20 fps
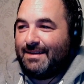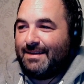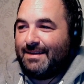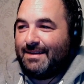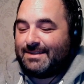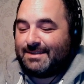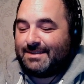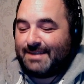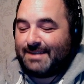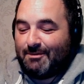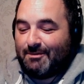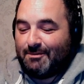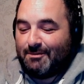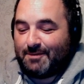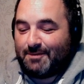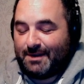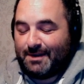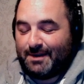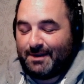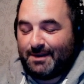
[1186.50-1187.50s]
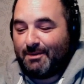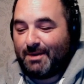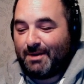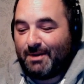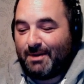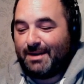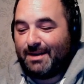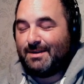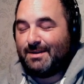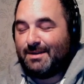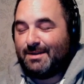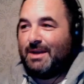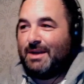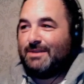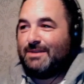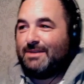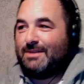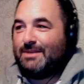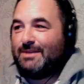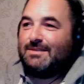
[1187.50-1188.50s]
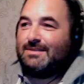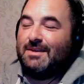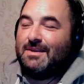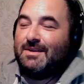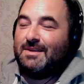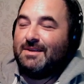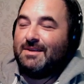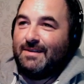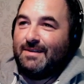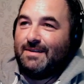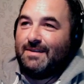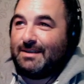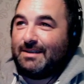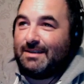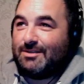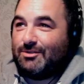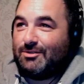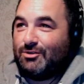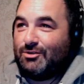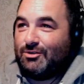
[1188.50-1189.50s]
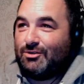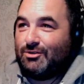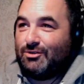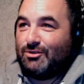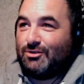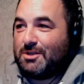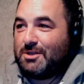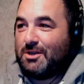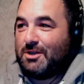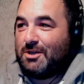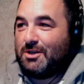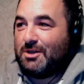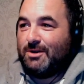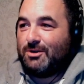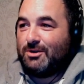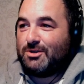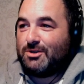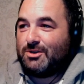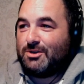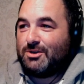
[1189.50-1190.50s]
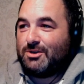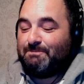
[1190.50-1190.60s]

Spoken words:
7 feet. Okay, that's not bad. So that's just over 2 meters.